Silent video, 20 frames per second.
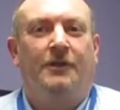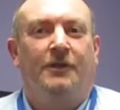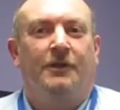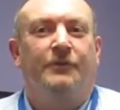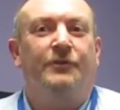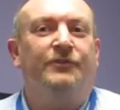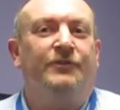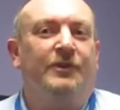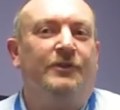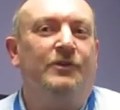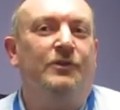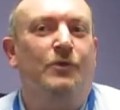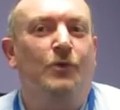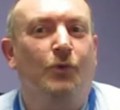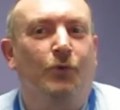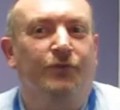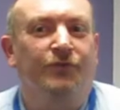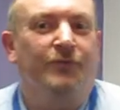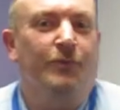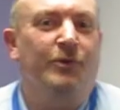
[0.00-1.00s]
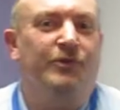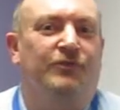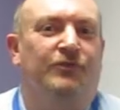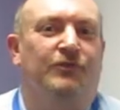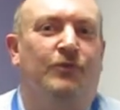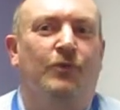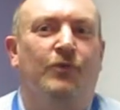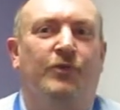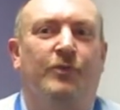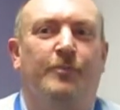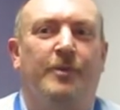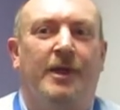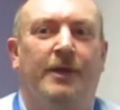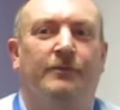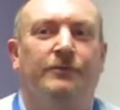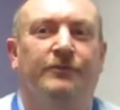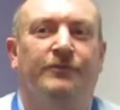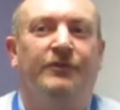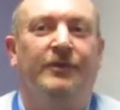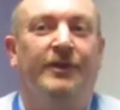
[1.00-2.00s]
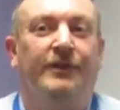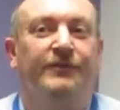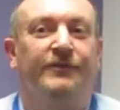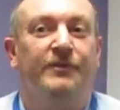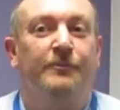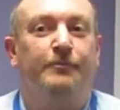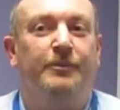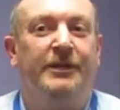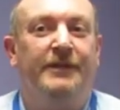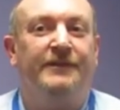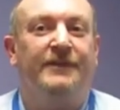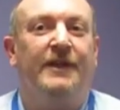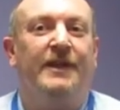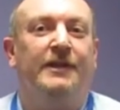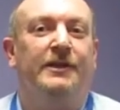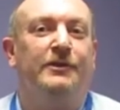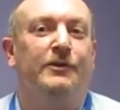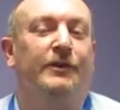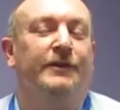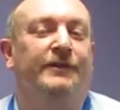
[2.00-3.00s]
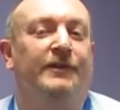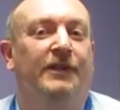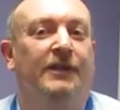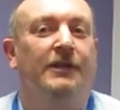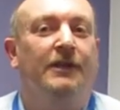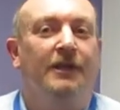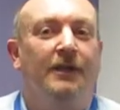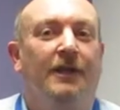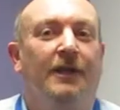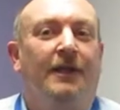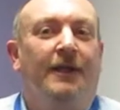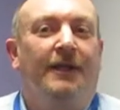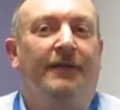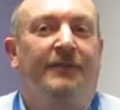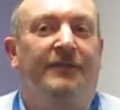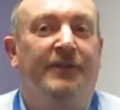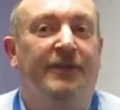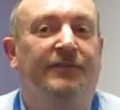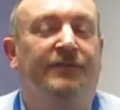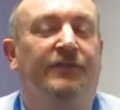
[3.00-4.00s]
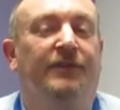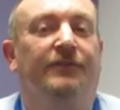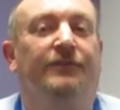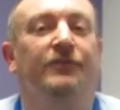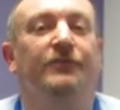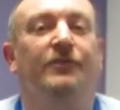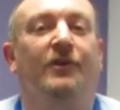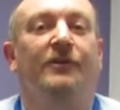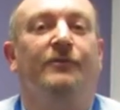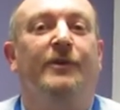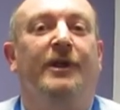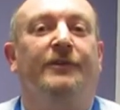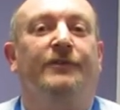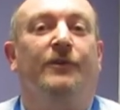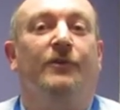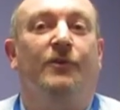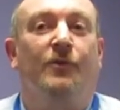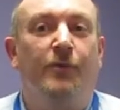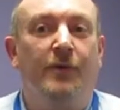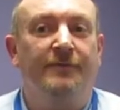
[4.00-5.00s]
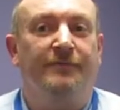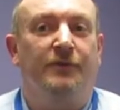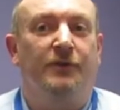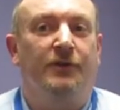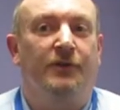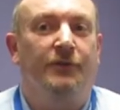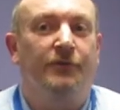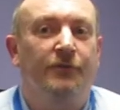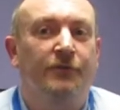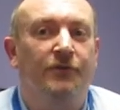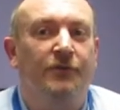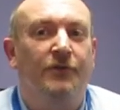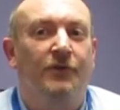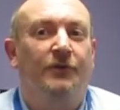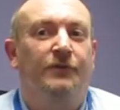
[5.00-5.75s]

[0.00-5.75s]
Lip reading: The second course I wish to talk about is the BTEC in IT. This is the direct equivalent